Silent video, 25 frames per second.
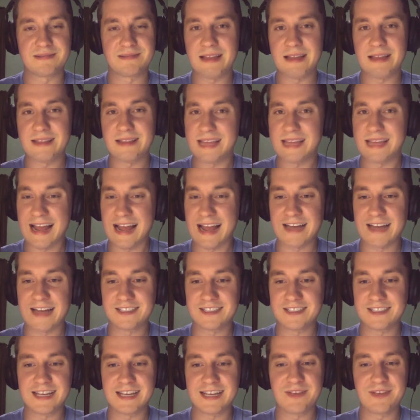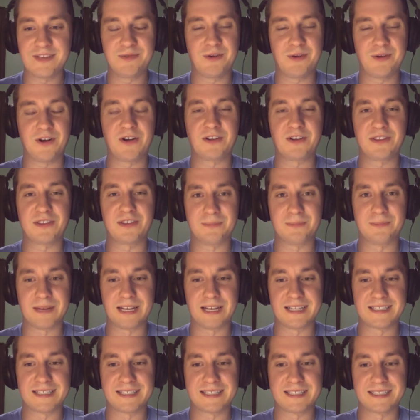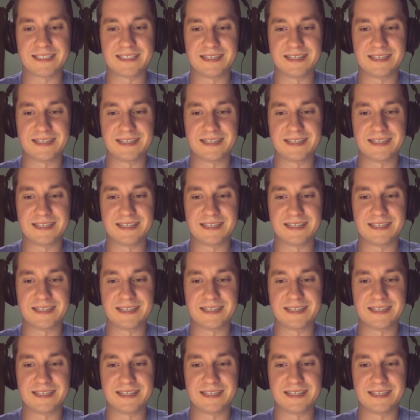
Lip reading: that agitate you aren't the best.